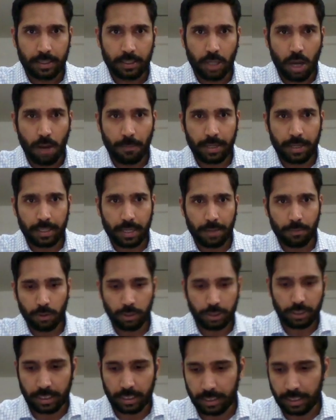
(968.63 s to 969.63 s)
dominant
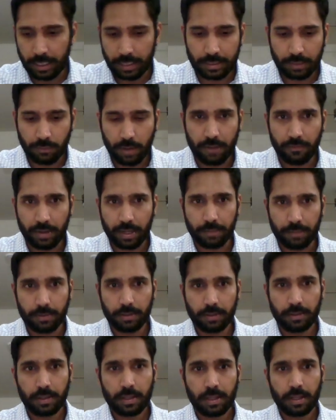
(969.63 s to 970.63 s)
emotion is the Y
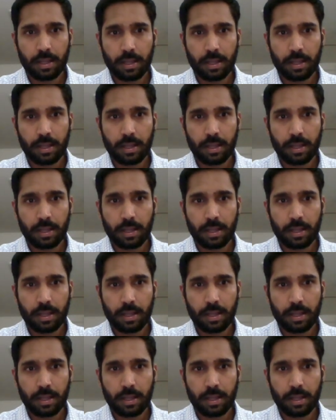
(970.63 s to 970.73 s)
variable.